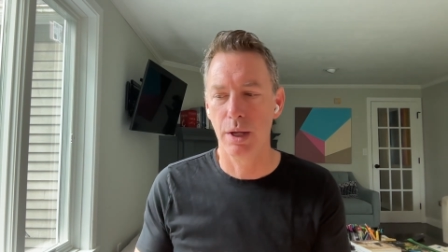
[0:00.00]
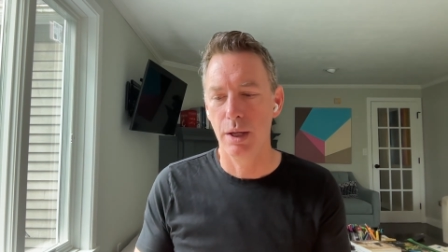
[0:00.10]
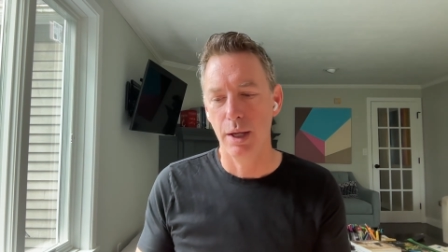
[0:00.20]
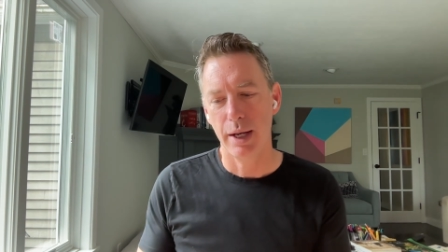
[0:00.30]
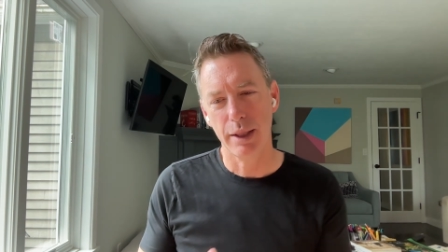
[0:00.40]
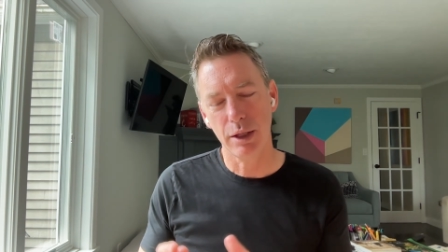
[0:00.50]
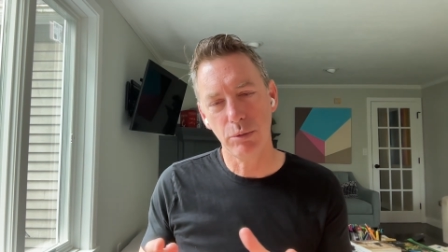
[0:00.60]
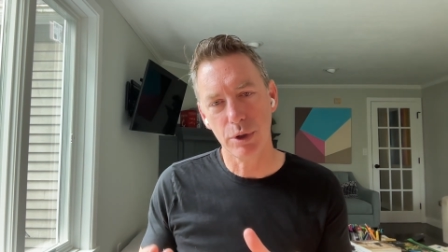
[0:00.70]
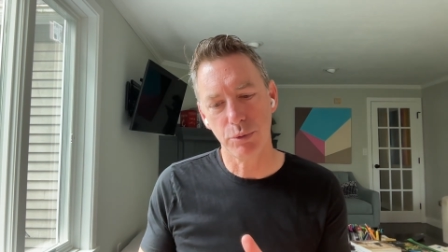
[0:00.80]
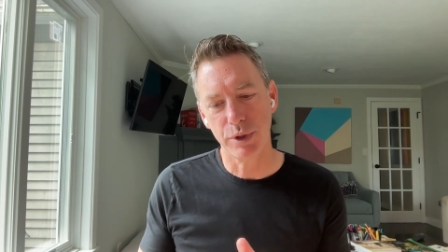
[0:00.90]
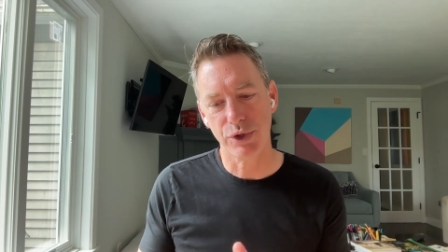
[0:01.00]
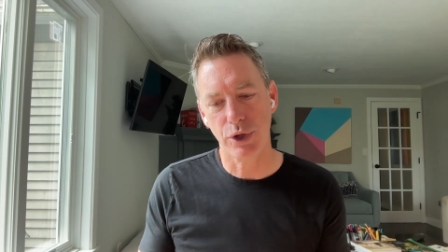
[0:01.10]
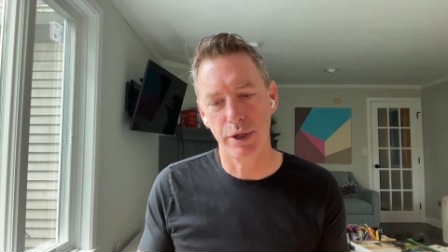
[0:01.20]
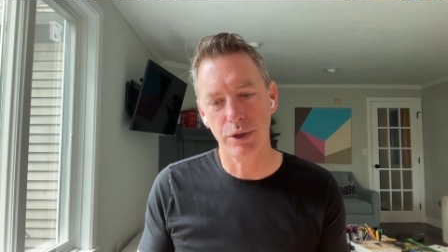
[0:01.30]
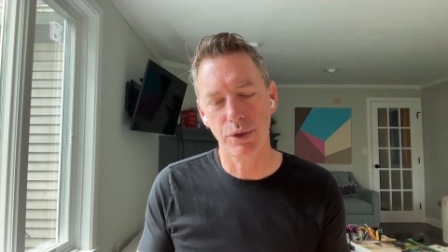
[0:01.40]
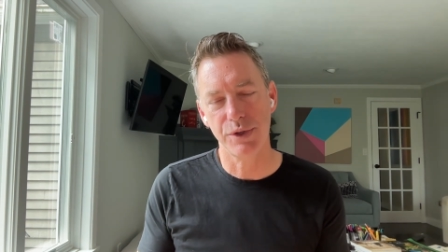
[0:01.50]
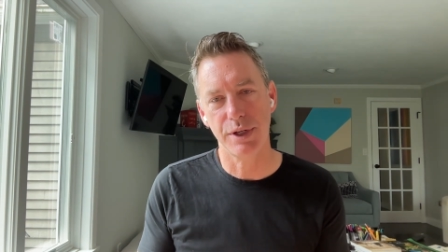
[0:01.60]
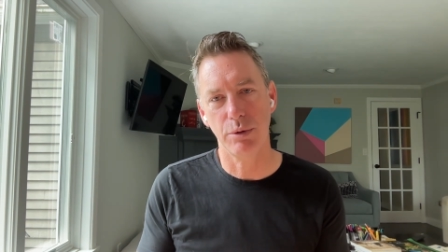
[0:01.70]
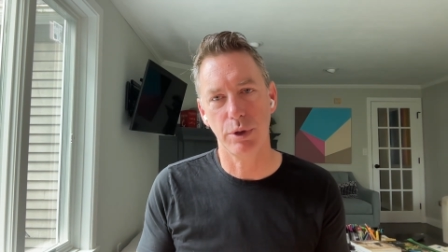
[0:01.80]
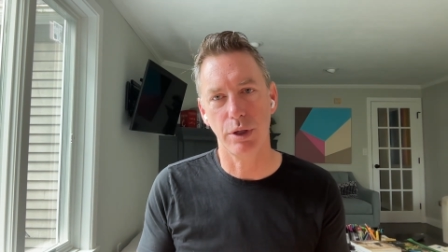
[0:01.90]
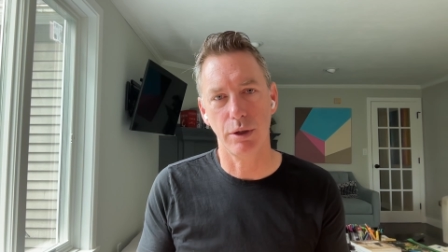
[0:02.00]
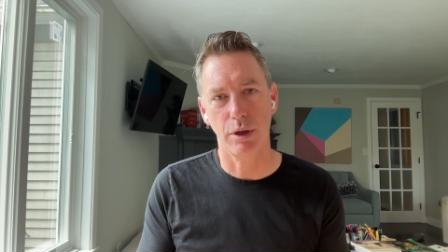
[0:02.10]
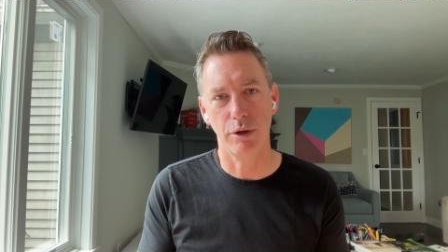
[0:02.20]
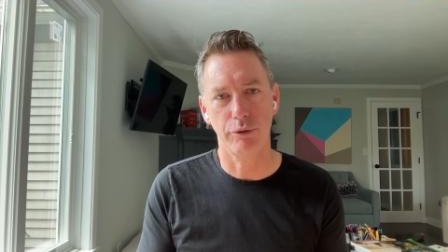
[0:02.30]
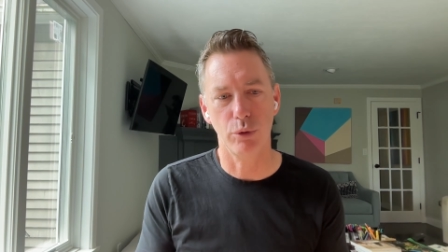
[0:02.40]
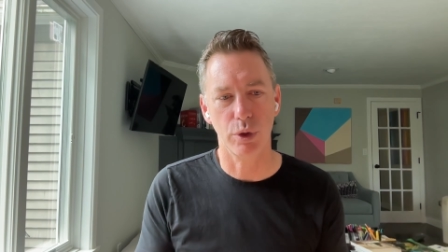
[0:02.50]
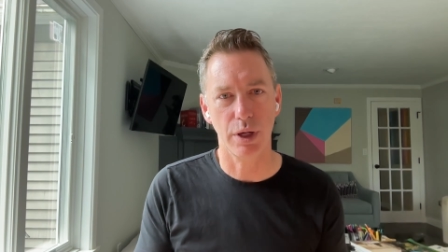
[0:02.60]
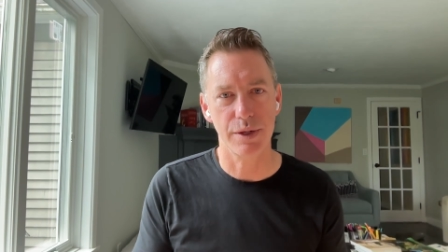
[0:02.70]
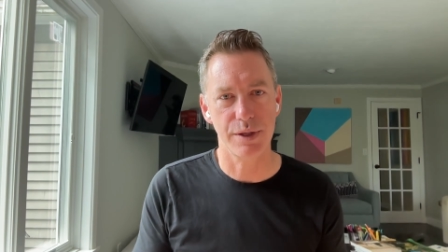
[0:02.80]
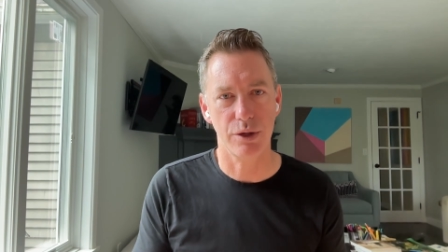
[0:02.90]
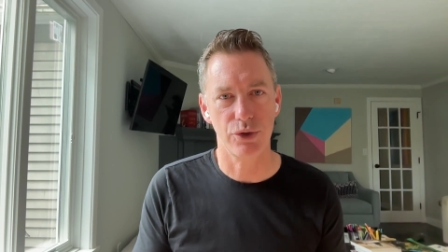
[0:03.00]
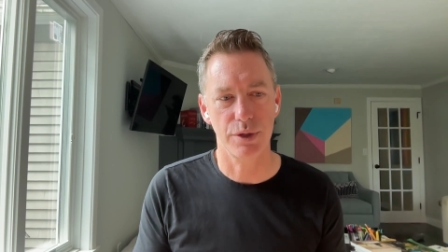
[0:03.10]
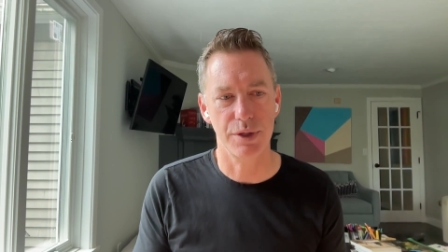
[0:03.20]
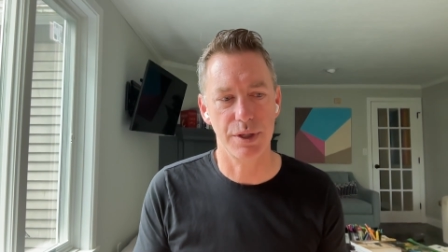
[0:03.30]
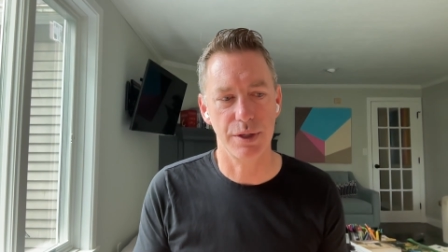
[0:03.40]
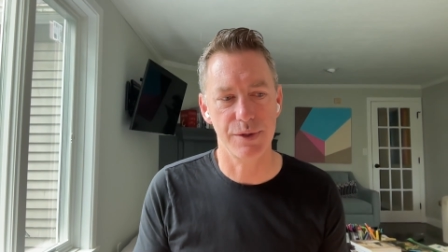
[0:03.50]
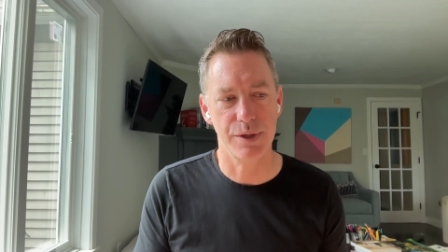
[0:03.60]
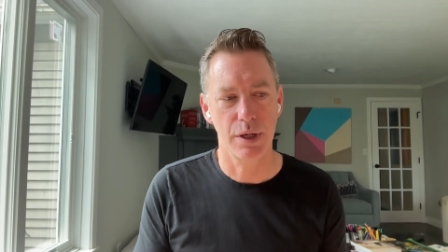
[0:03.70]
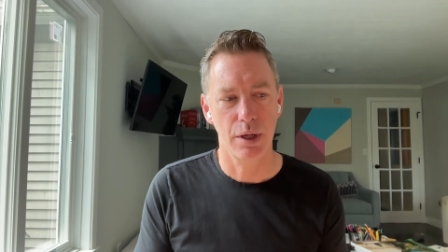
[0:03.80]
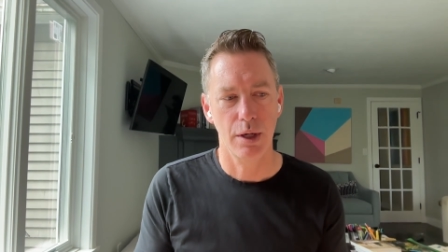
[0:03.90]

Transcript: Yeah. And I think what we're starting to see with a lot of organizations is